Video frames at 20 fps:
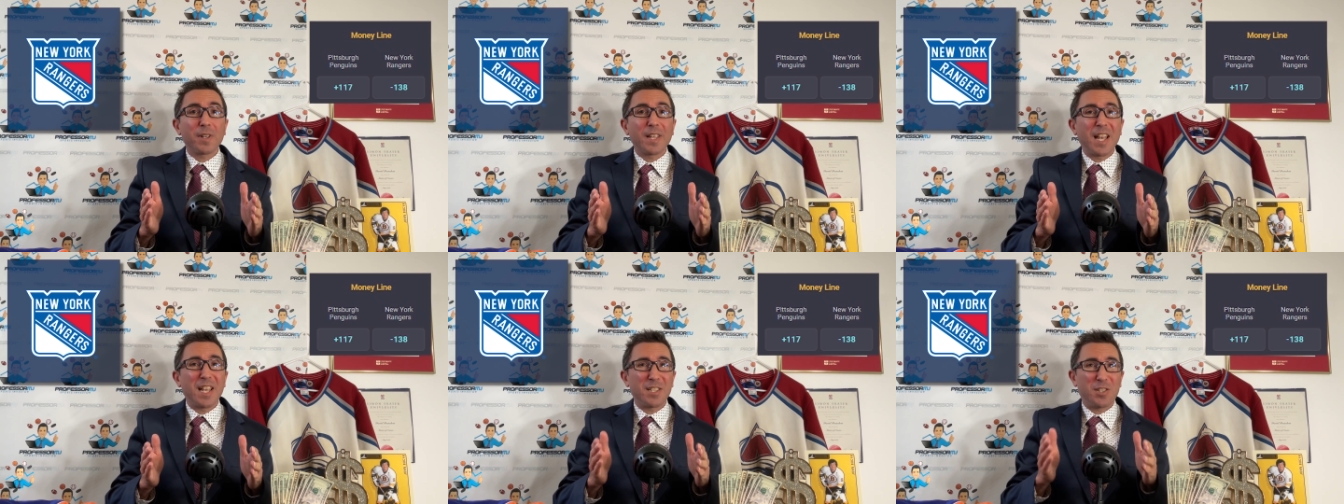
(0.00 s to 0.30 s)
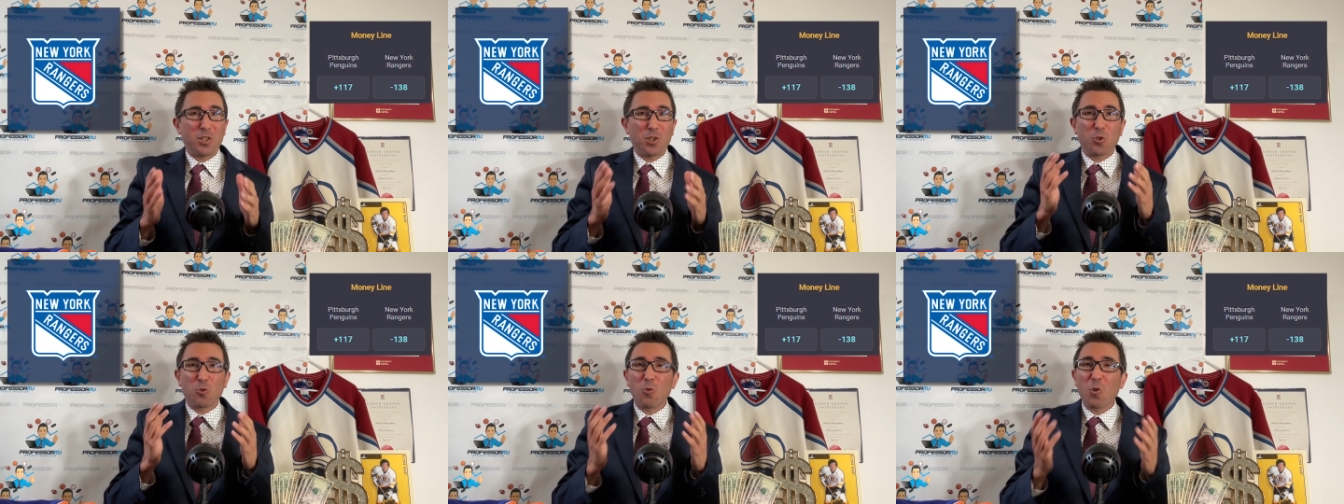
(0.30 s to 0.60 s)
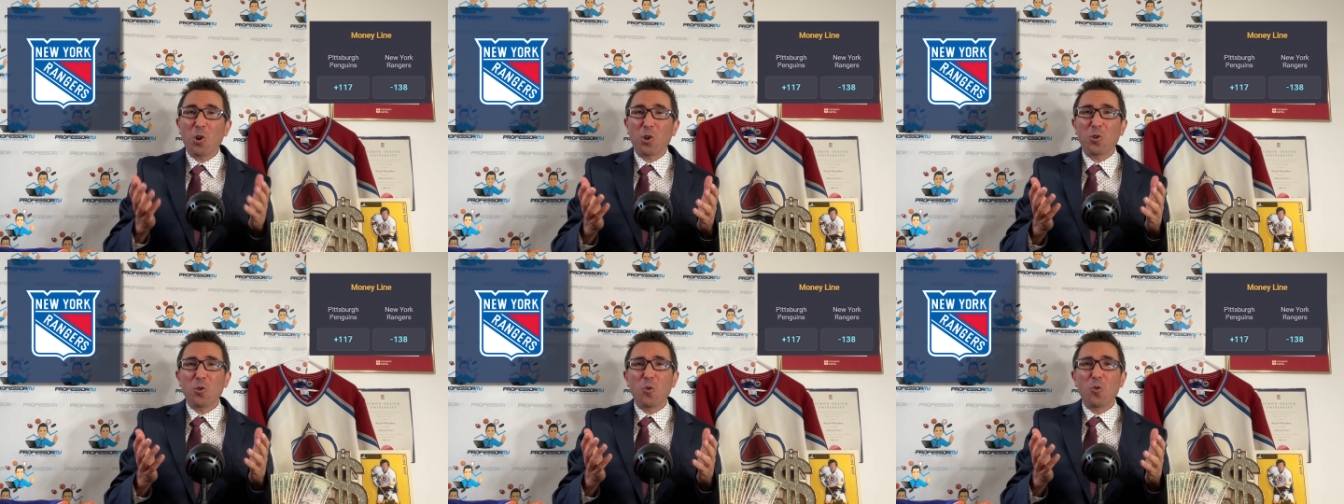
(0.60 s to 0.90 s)
has
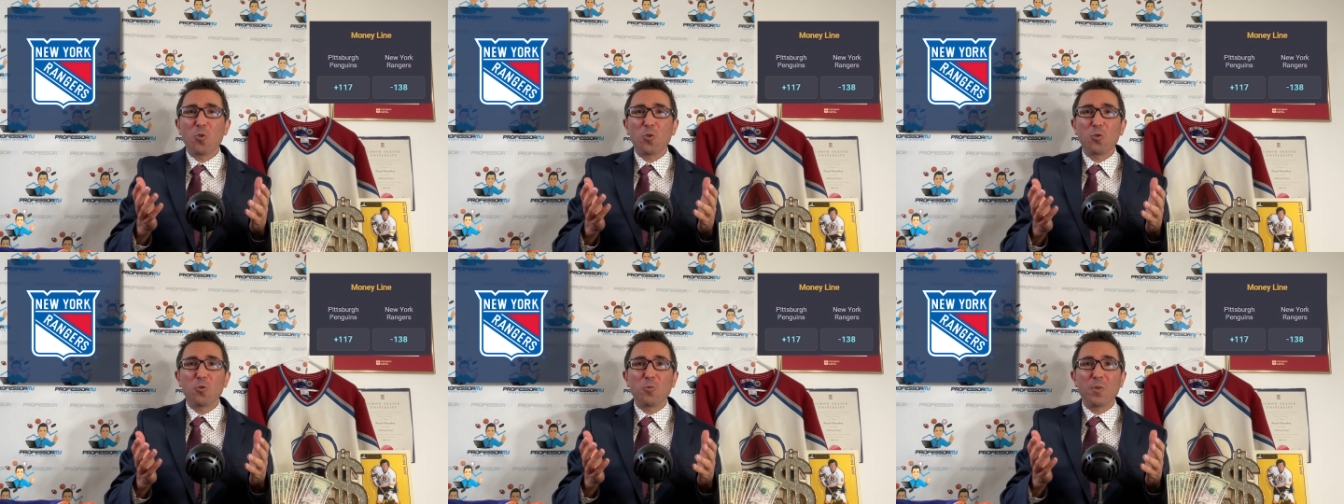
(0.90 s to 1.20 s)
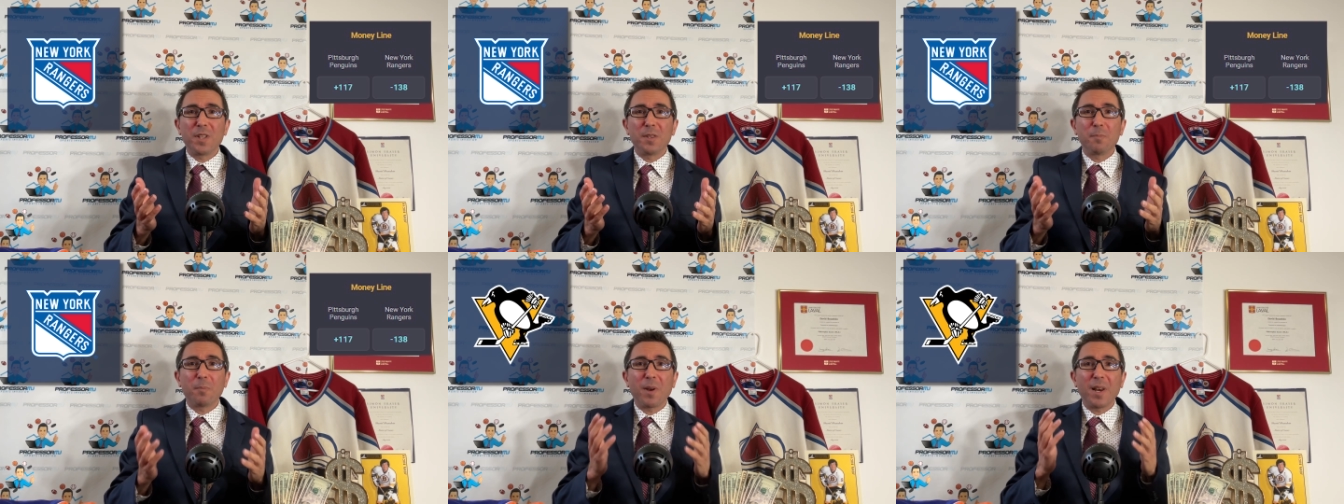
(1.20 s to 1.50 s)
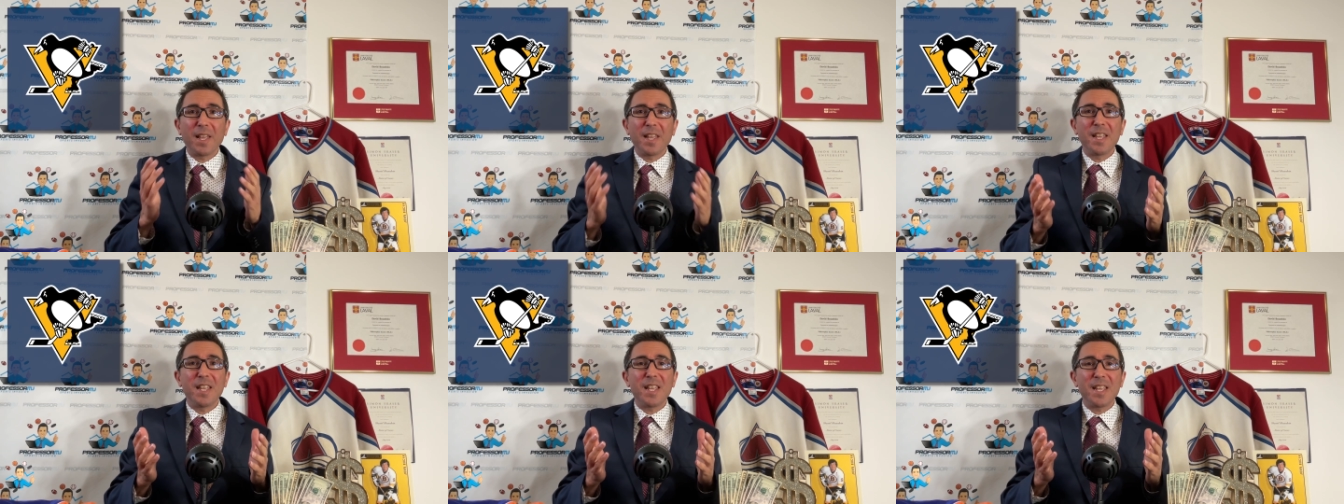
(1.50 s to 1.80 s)
struggled when
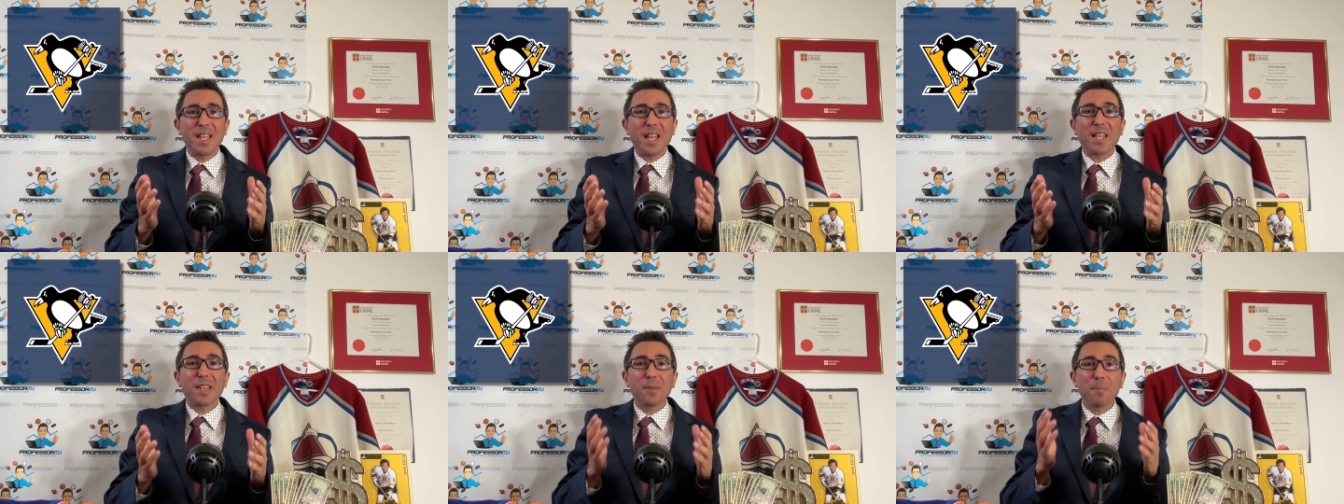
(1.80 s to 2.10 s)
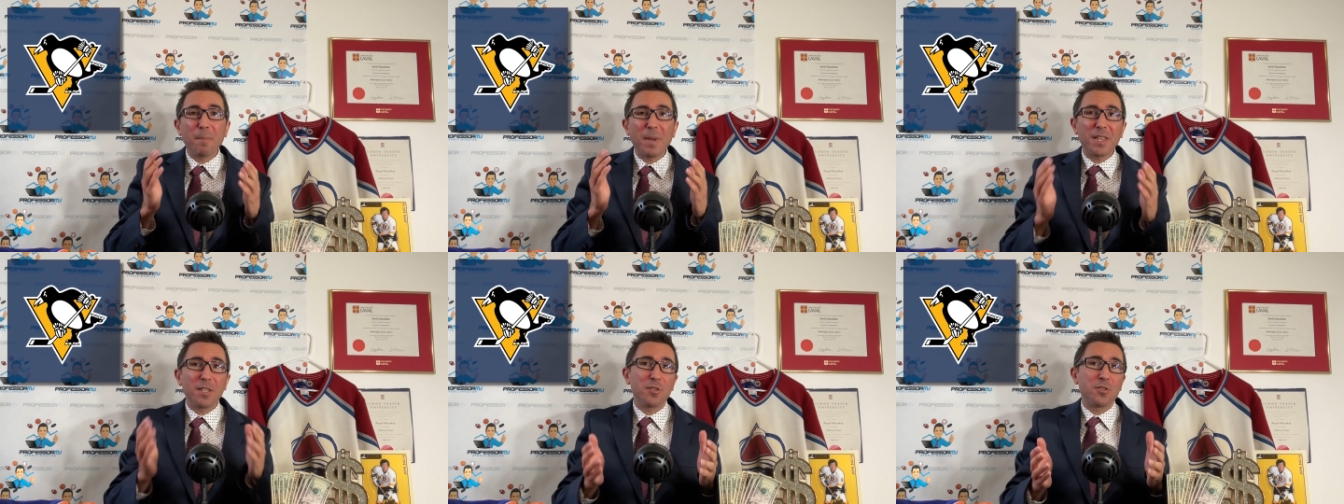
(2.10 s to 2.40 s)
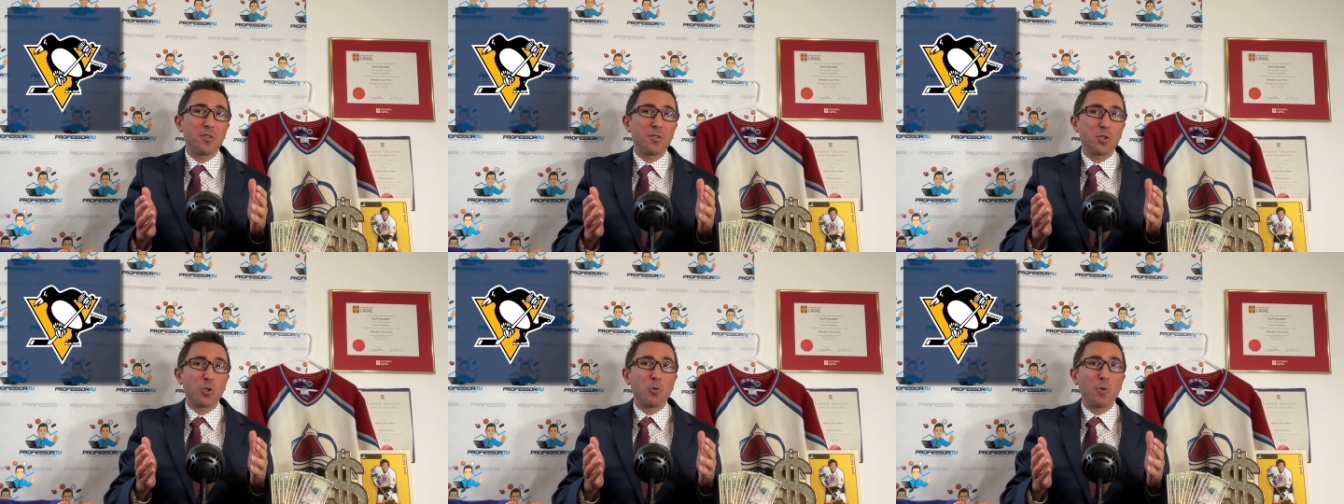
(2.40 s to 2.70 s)
playing at
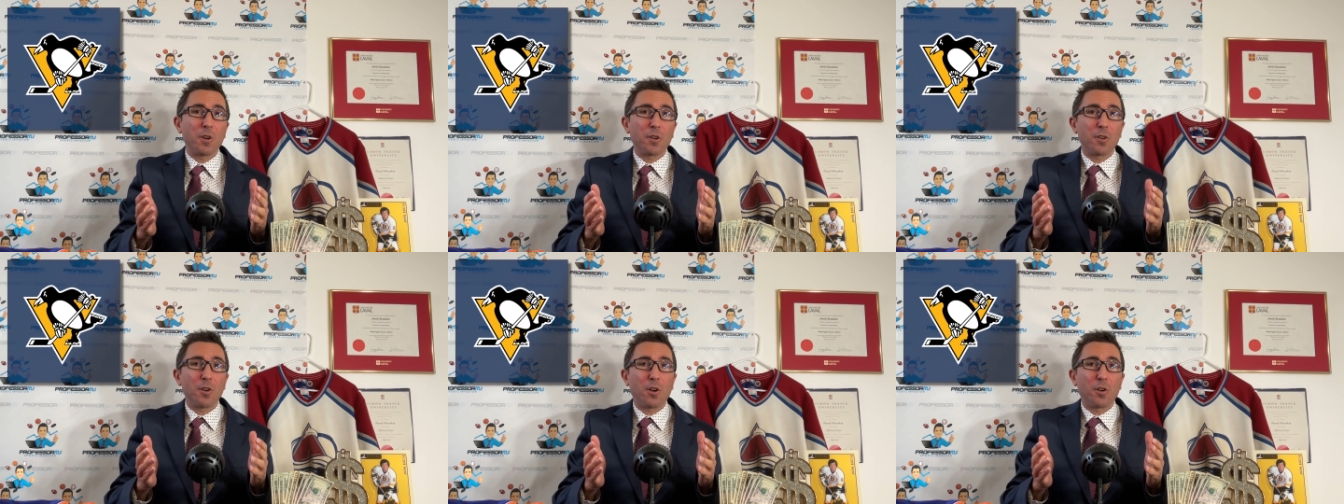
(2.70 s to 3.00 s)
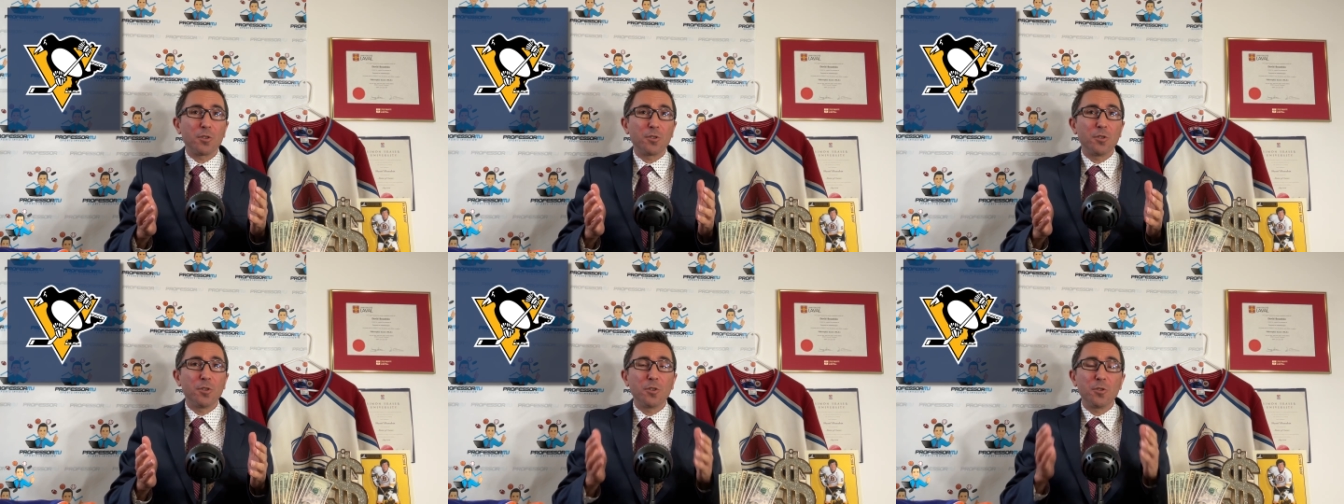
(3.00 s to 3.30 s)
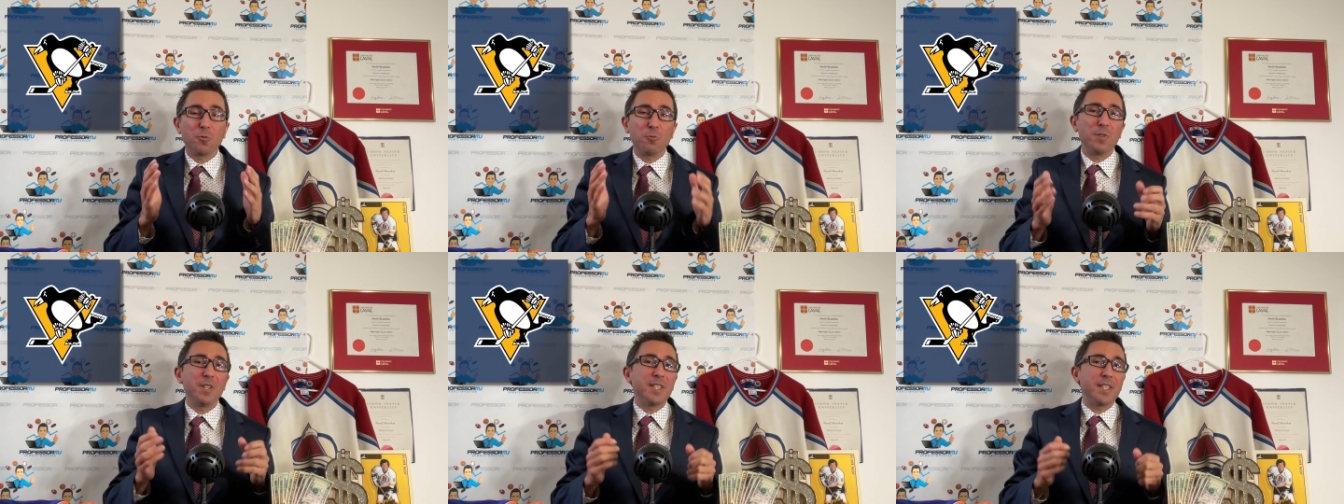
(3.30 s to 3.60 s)
Madison Square
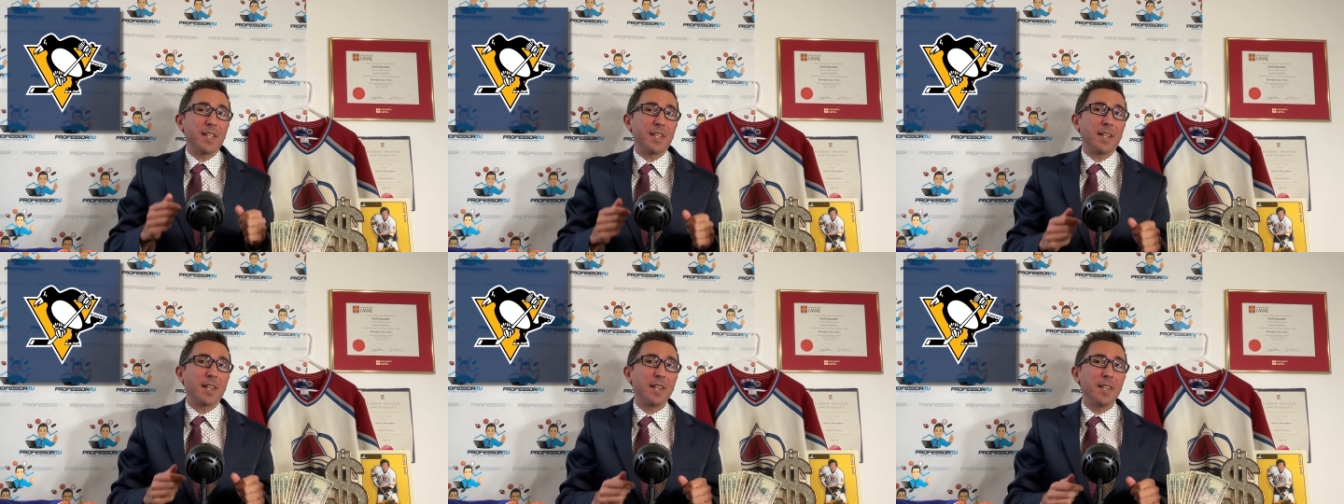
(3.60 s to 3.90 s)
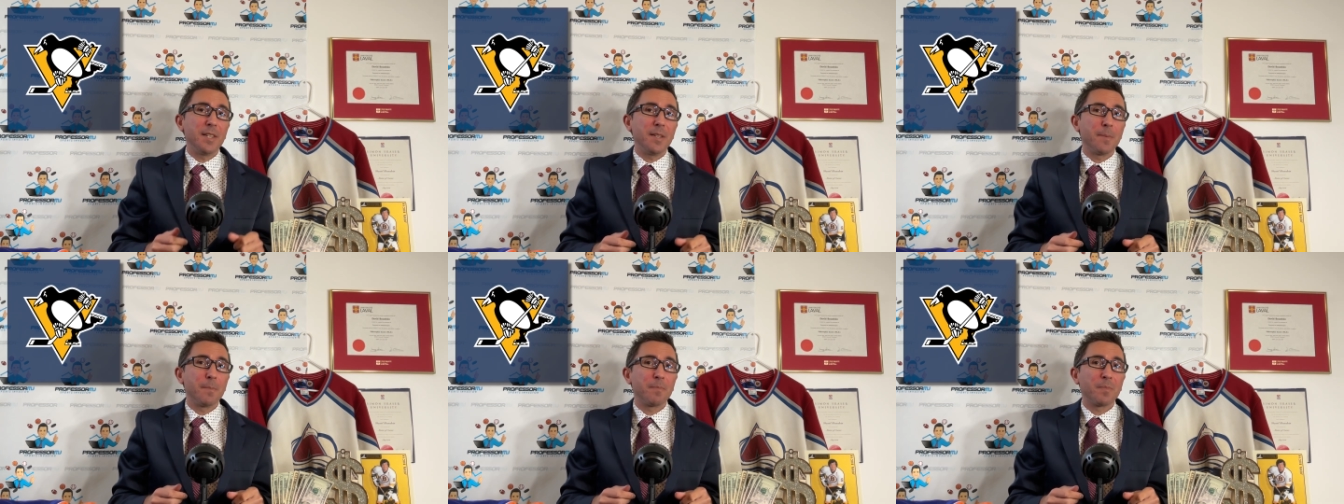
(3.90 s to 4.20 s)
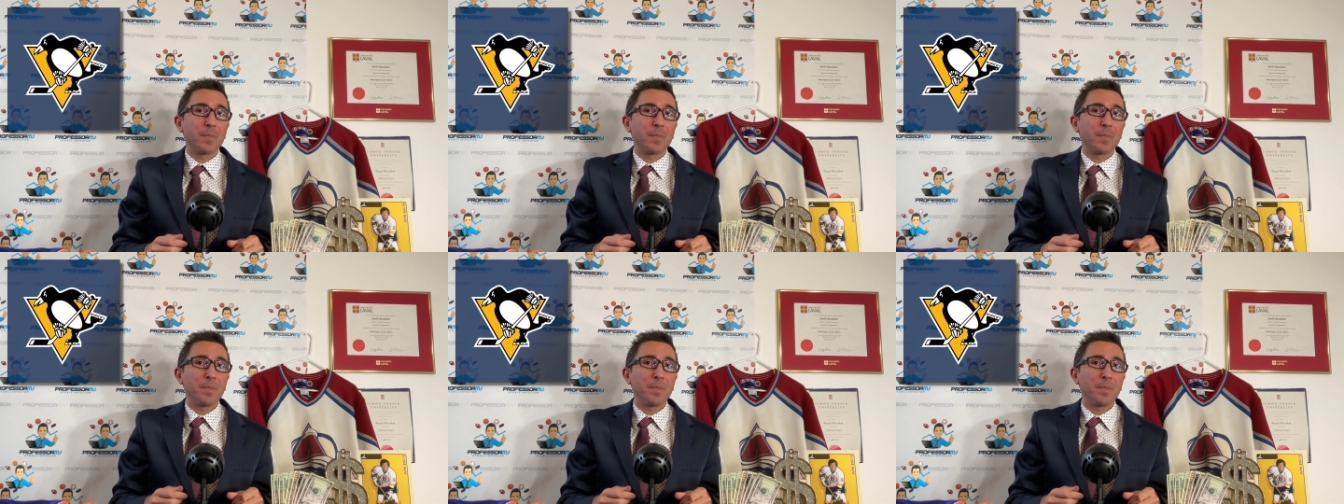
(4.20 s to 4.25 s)
Garden recently.